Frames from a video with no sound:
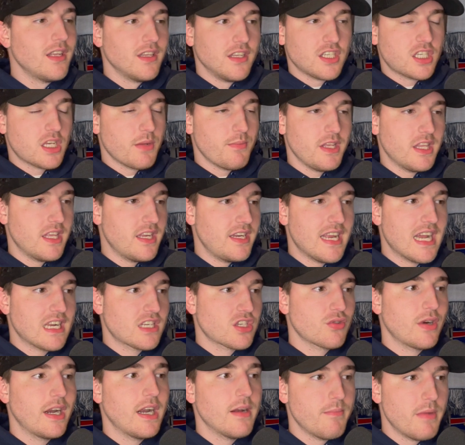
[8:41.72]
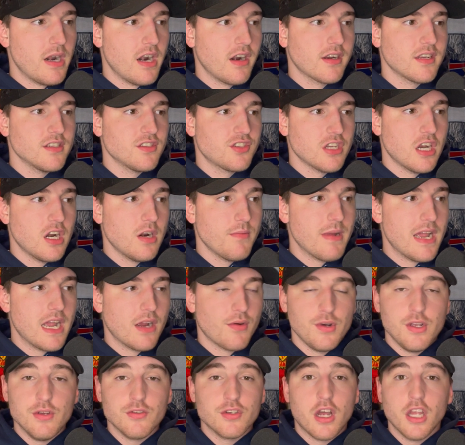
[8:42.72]
this could be the next great American center back
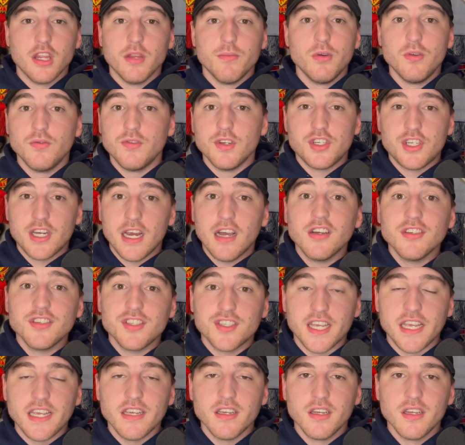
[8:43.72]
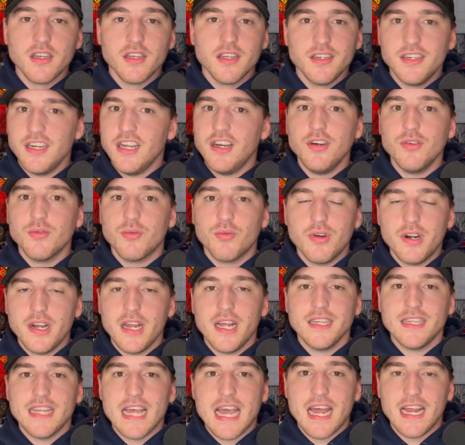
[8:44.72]
when he was on the move to Chelsea. No, we're
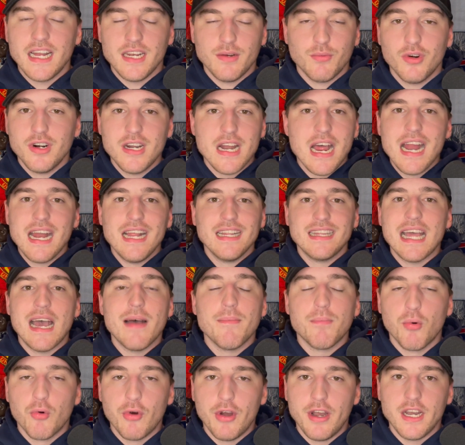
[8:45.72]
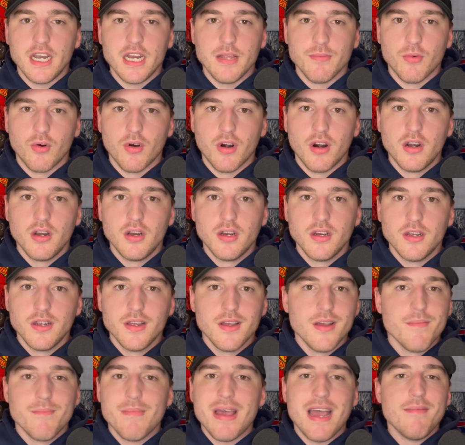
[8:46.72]
not at that point anymore.
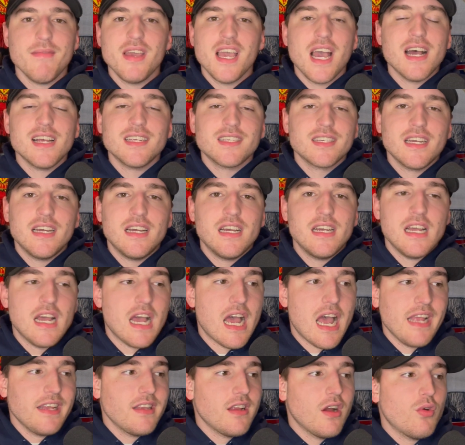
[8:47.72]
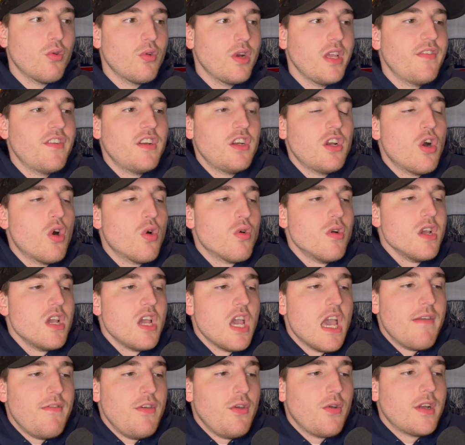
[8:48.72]
Matt Miazga, I don't even know
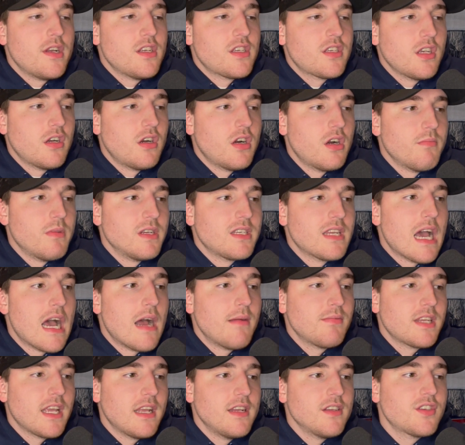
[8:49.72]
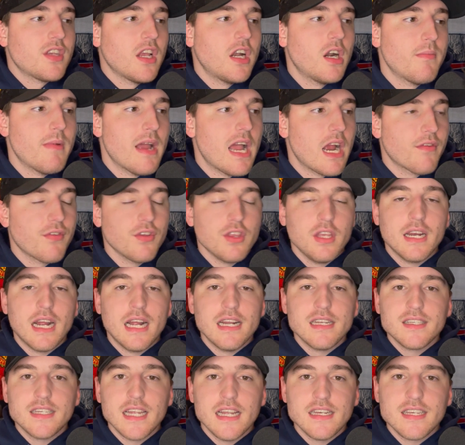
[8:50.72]
if you consider him a top 10 center back for the
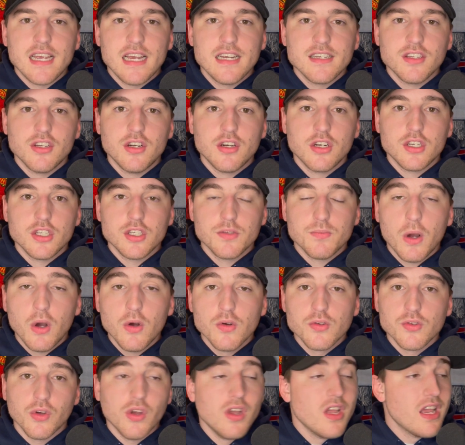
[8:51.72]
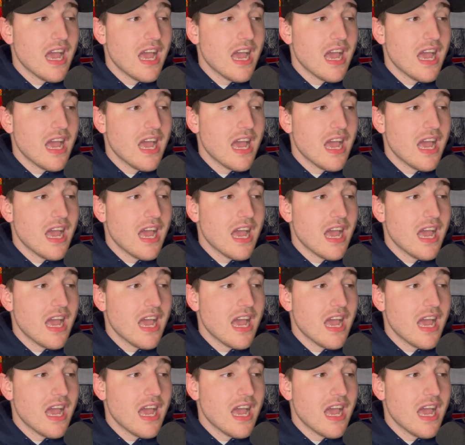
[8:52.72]
United States has at their disposal.